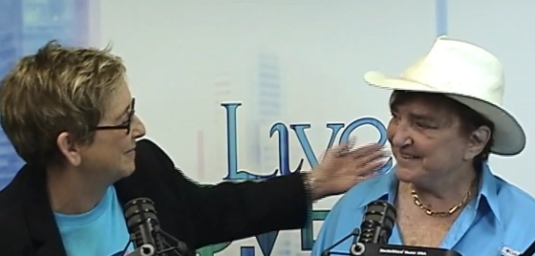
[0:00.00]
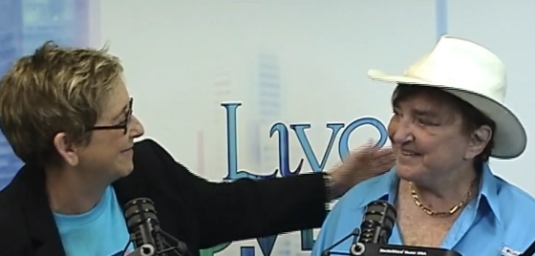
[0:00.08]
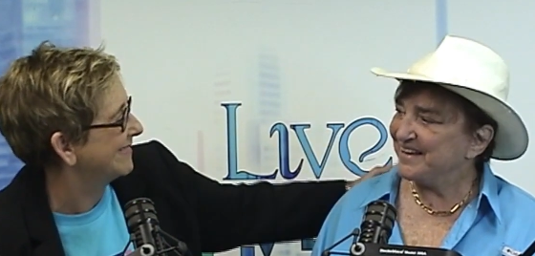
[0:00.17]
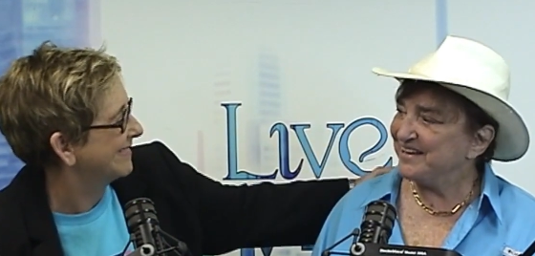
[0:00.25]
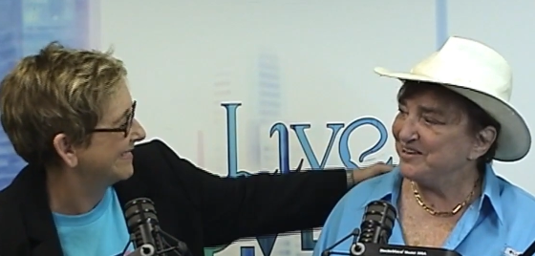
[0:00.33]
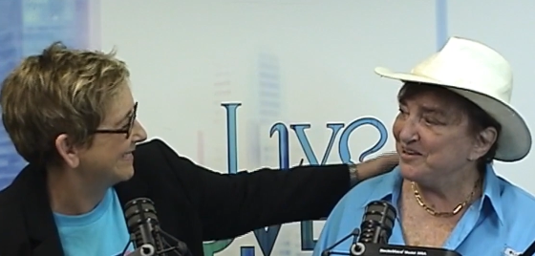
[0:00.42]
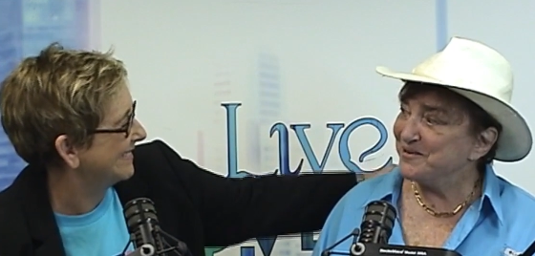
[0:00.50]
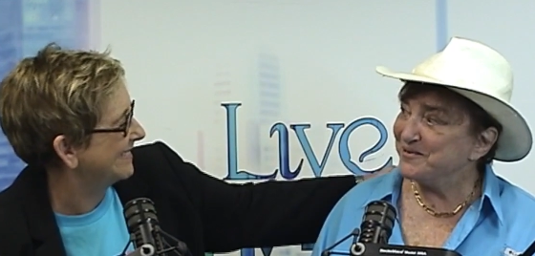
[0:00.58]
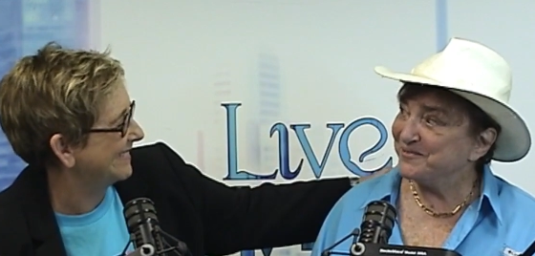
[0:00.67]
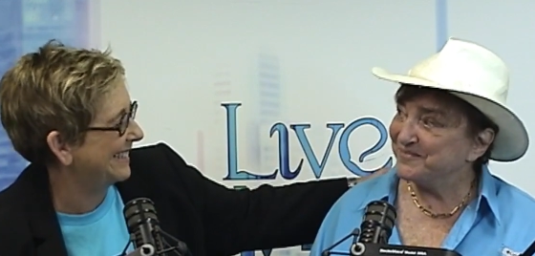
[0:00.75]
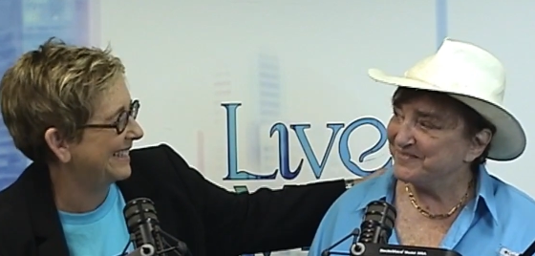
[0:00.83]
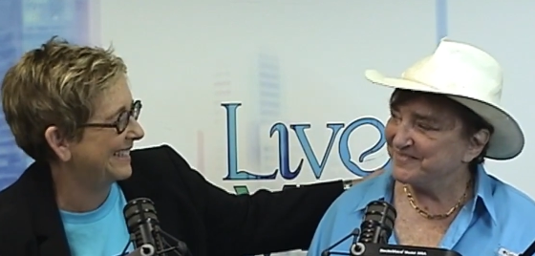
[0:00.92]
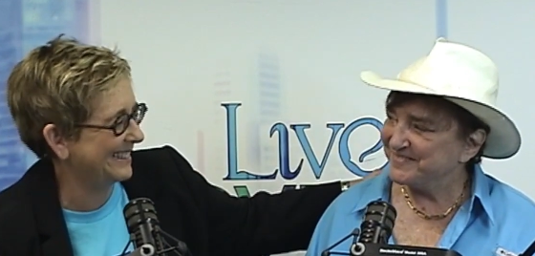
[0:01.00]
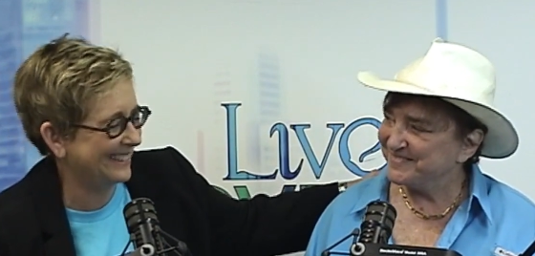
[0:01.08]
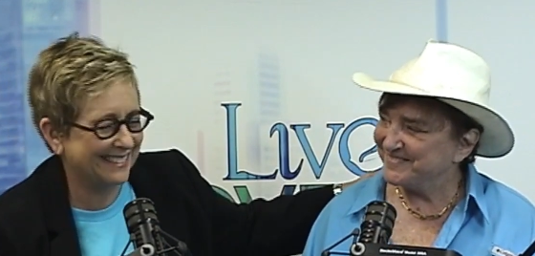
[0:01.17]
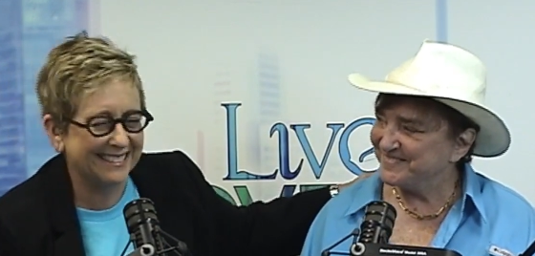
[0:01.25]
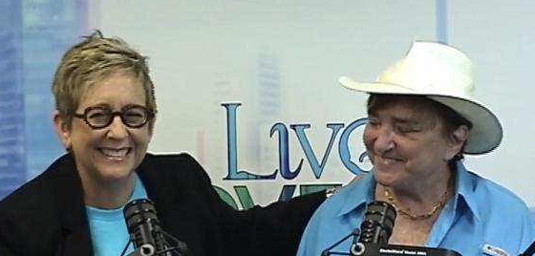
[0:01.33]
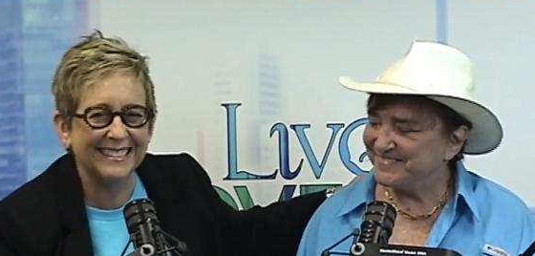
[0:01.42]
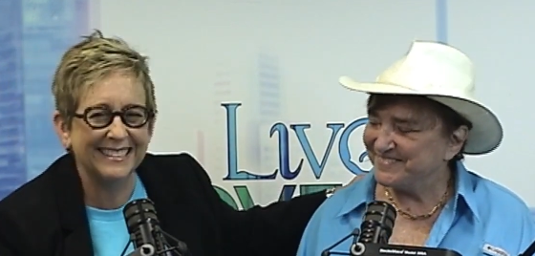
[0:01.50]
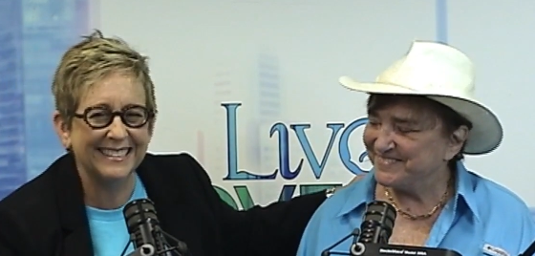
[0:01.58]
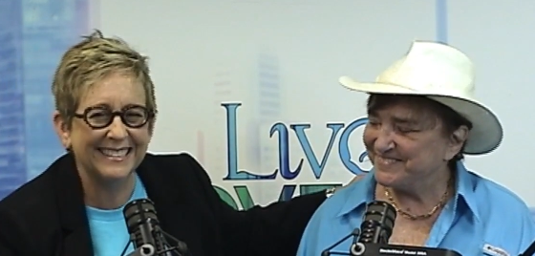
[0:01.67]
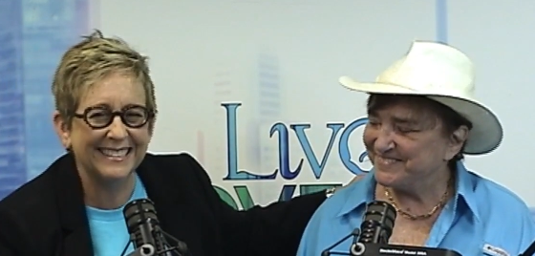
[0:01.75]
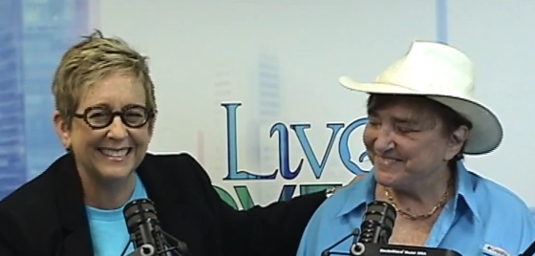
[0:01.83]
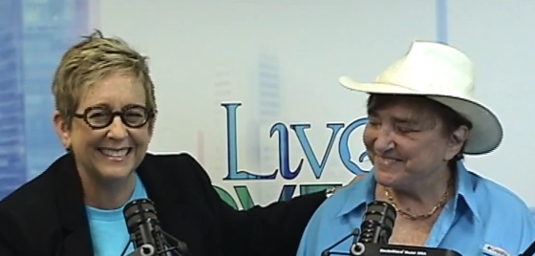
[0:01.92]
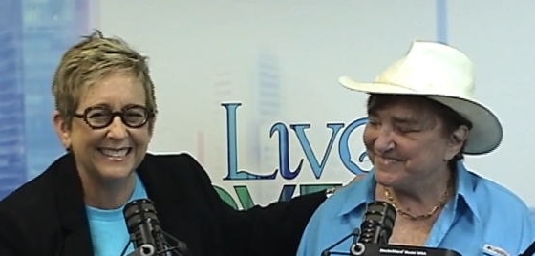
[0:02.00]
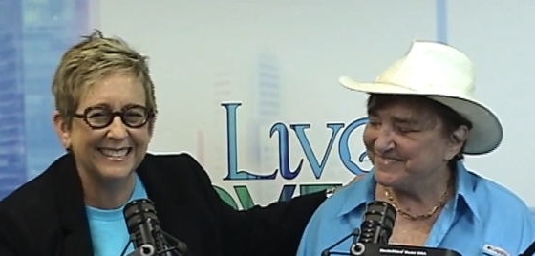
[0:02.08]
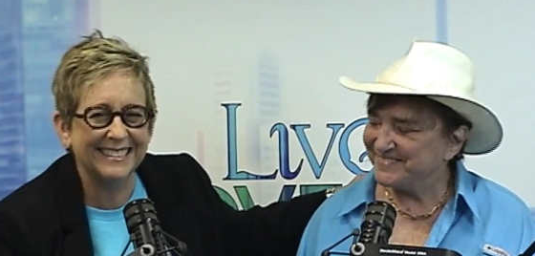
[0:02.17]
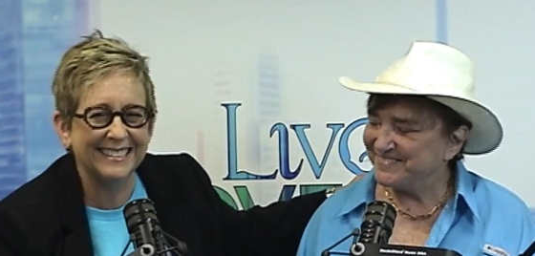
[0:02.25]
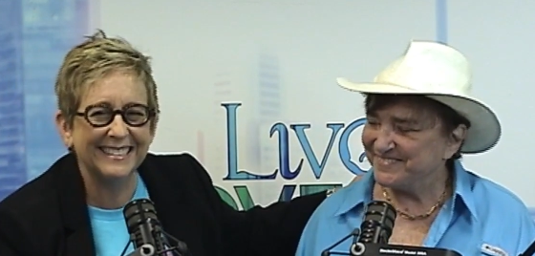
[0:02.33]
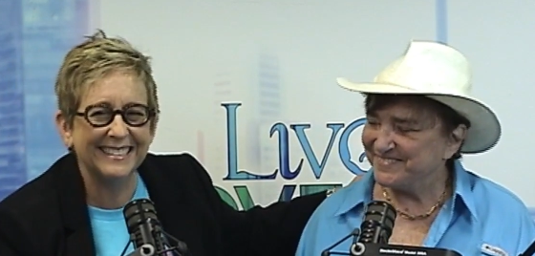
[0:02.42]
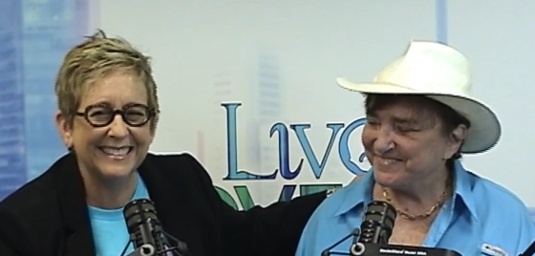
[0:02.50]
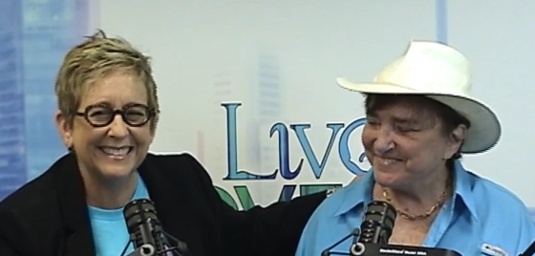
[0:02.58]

Speaker 1: Thank you.